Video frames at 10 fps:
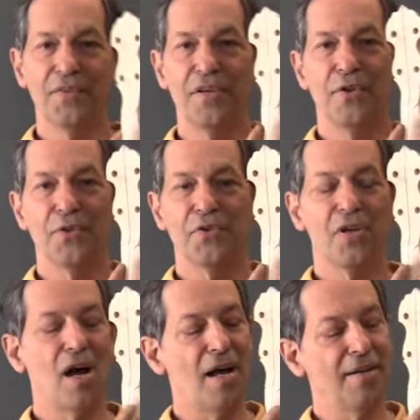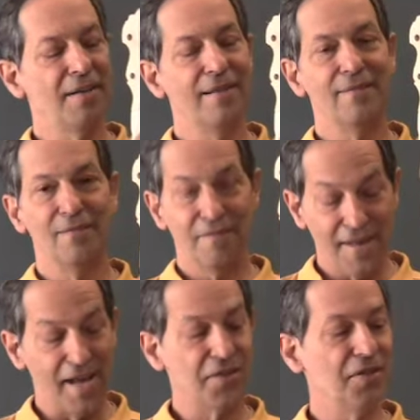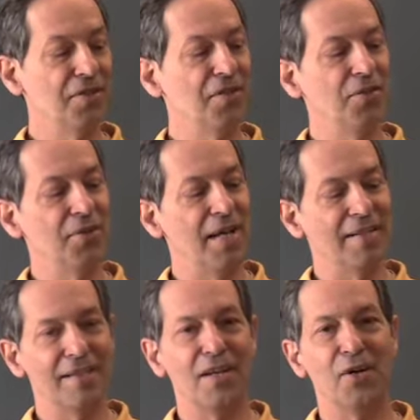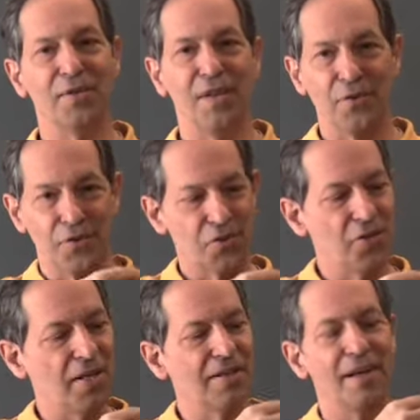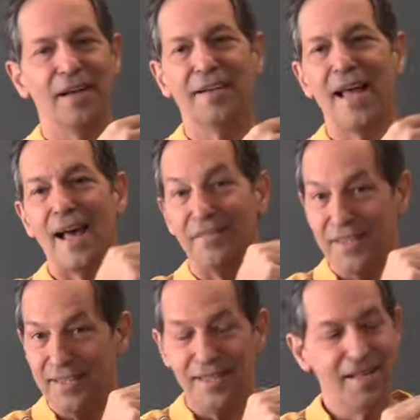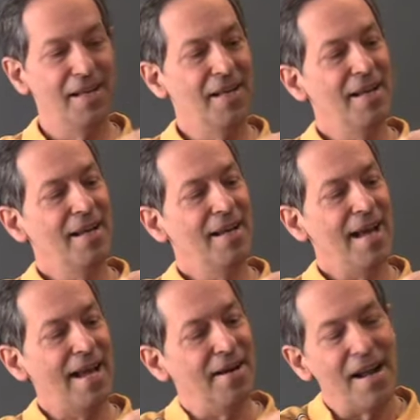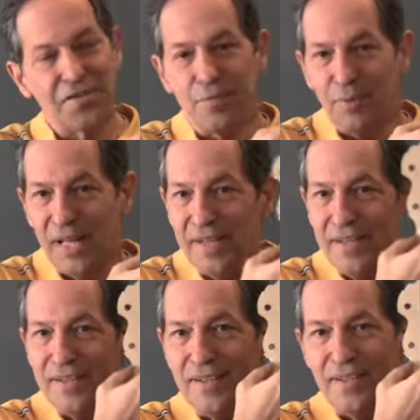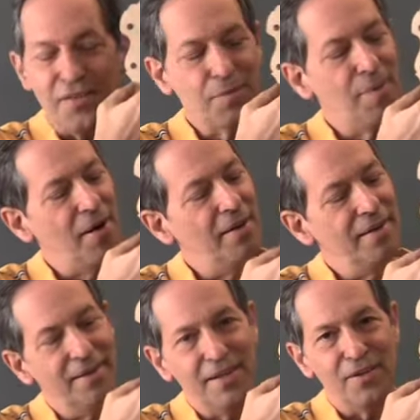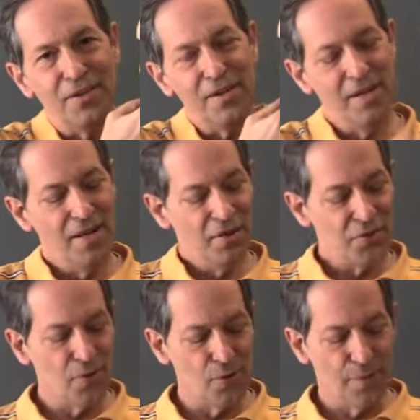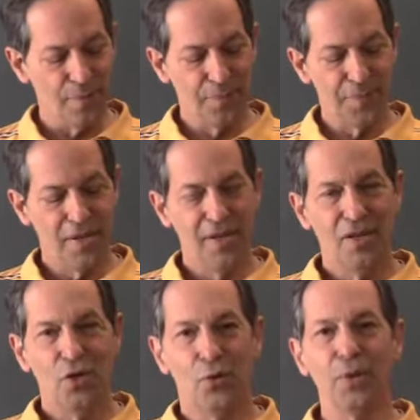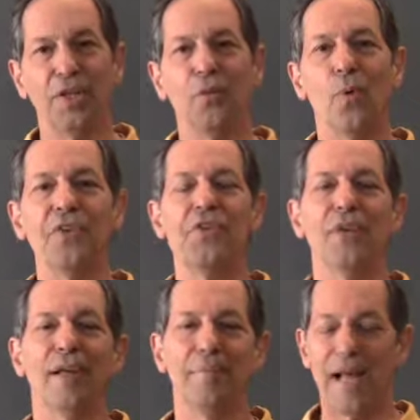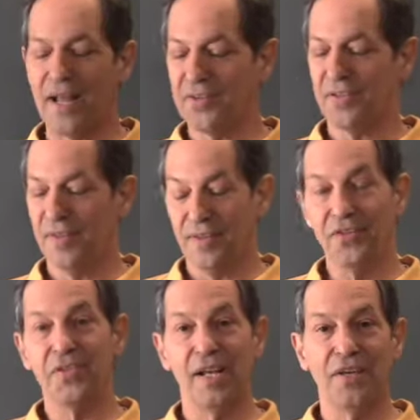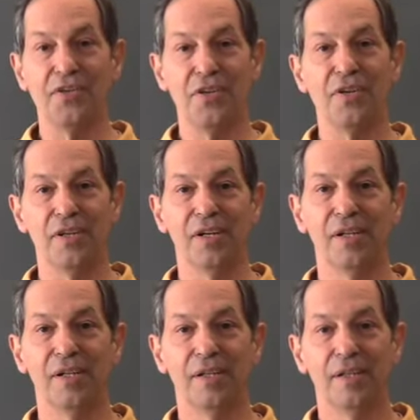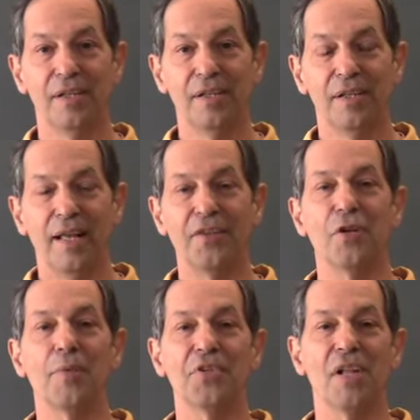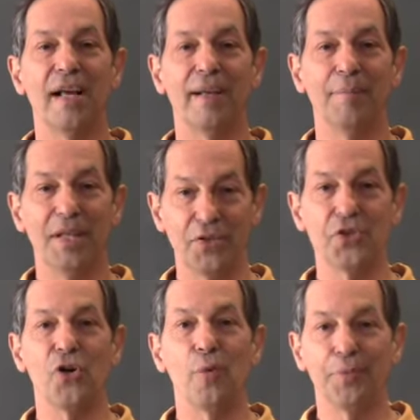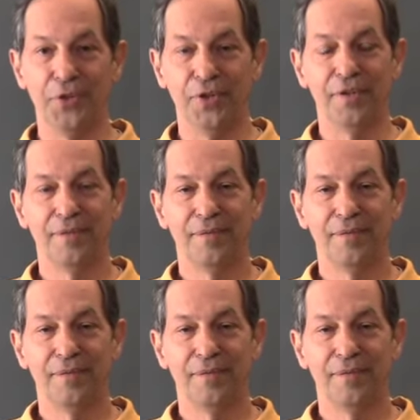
here is convex until you get to here, and then there's a slight concavity, and it has to blend into this part here. So really, once you get past this stage here, it's almost like being a sculptor.